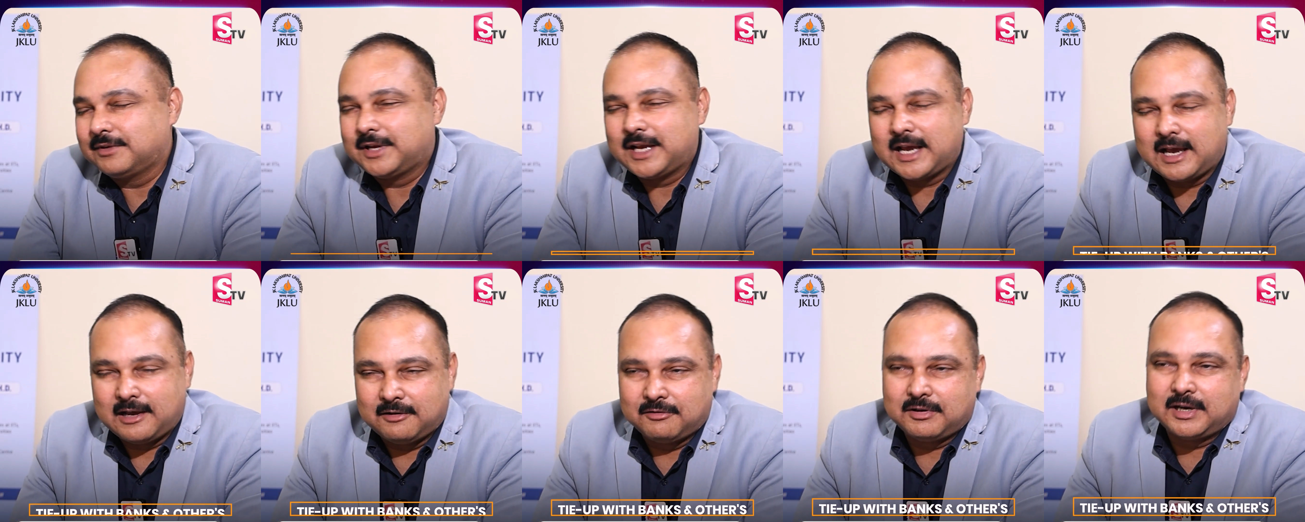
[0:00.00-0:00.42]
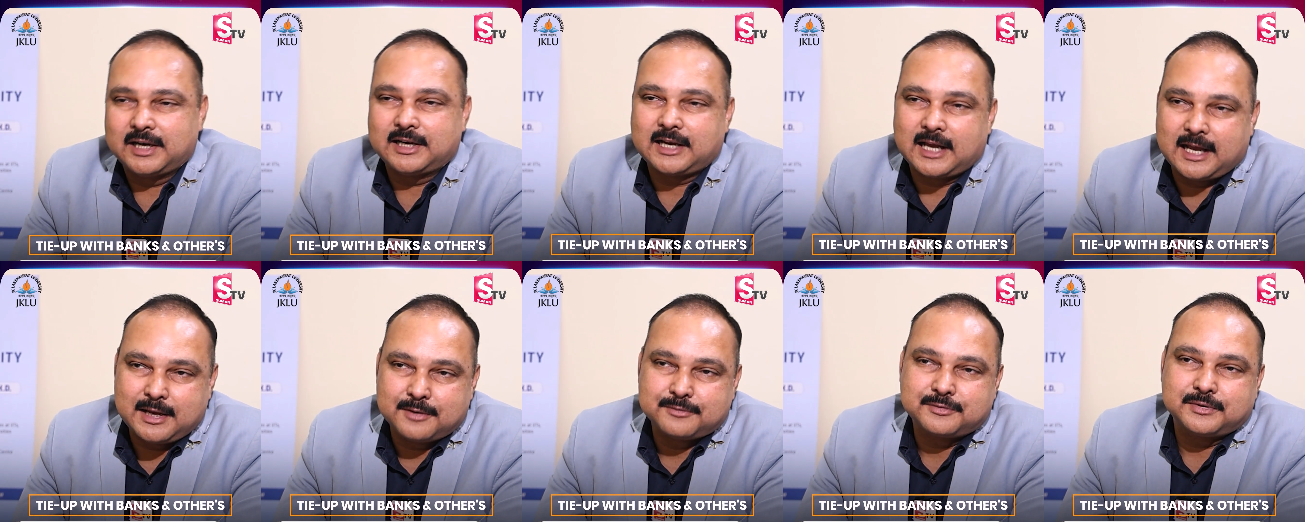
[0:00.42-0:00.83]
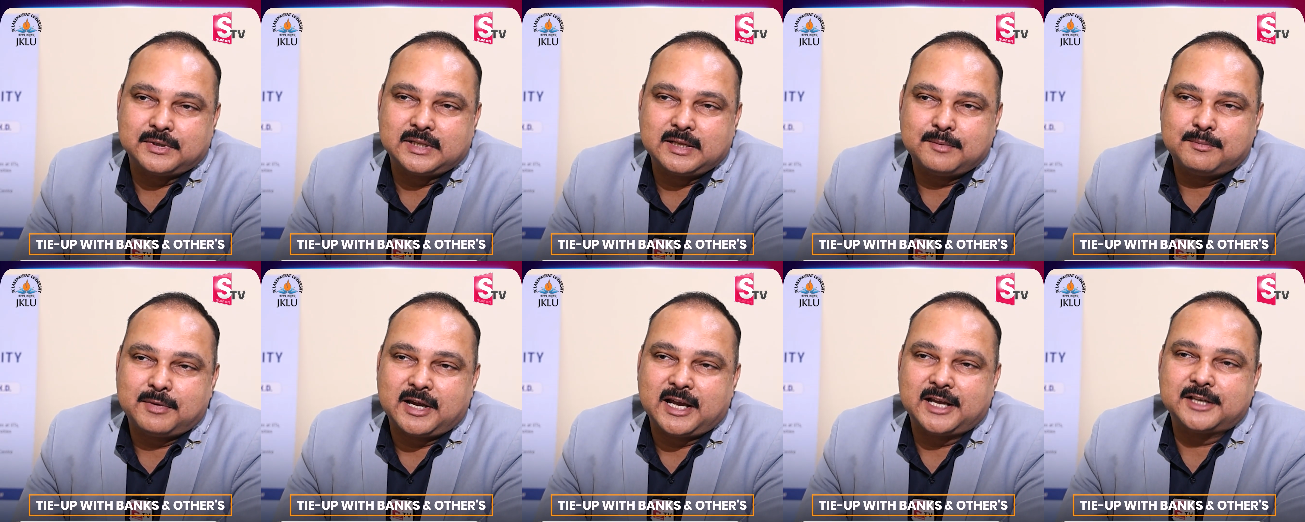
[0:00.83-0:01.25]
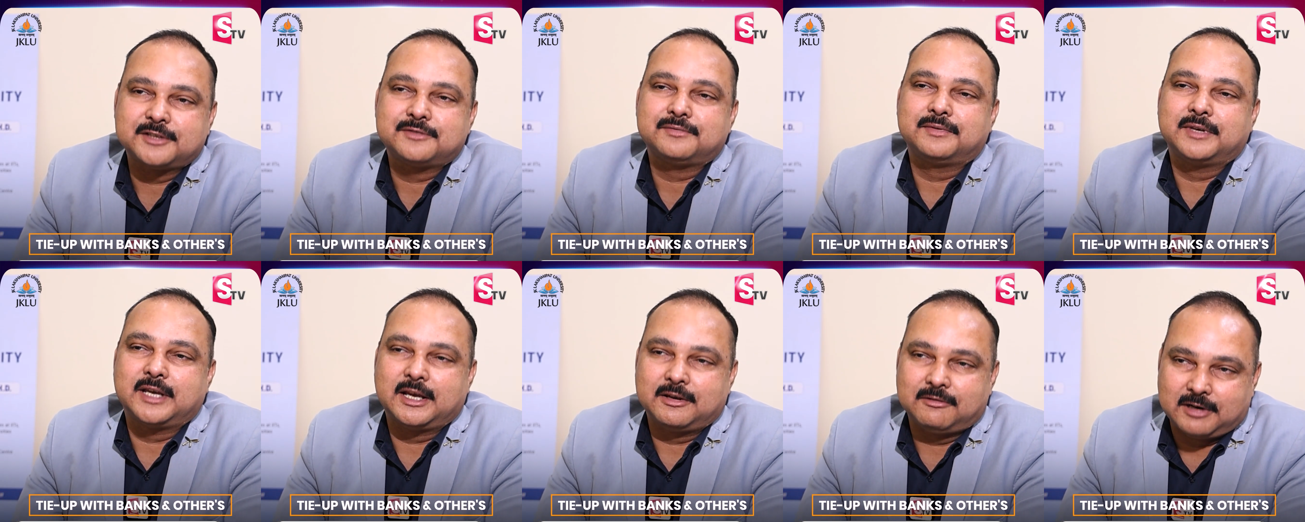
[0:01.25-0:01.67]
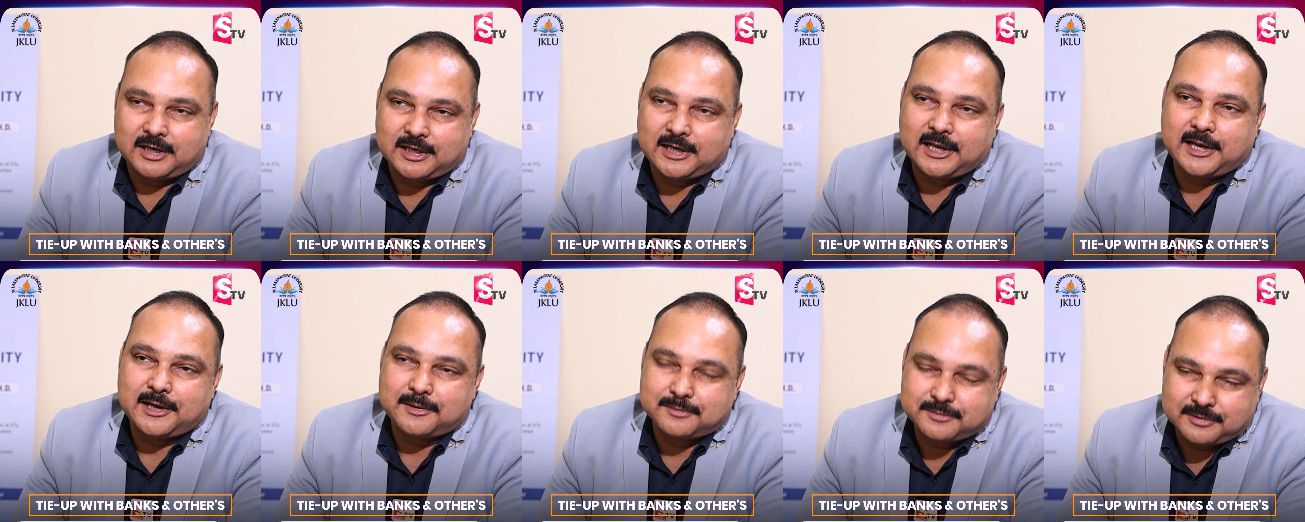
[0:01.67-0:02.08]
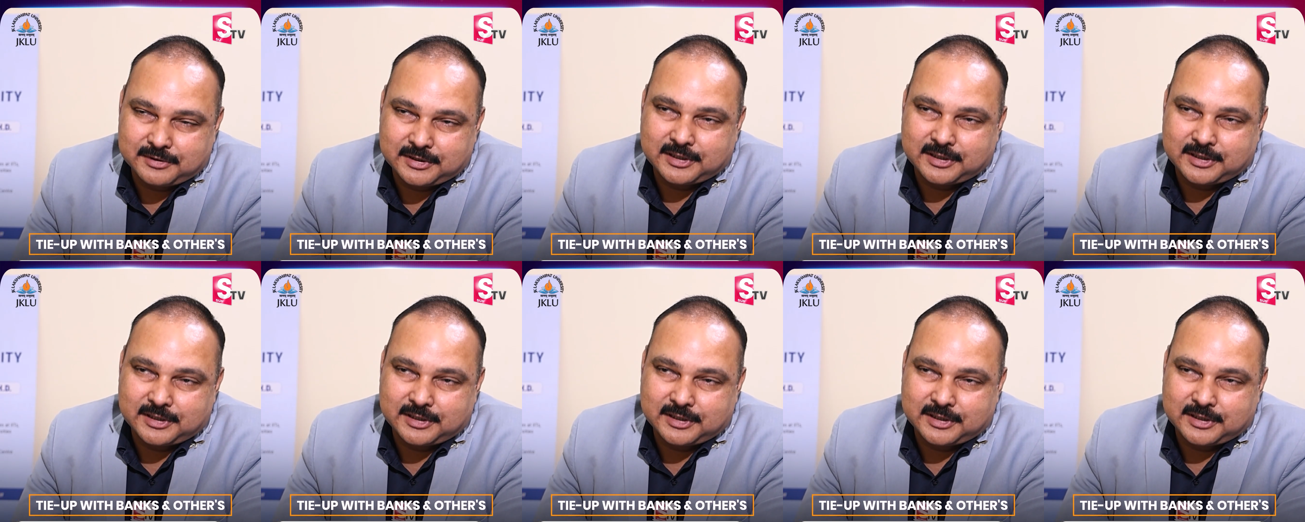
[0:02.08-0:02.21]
we have our tie-ups with the banks, we have our tie-ups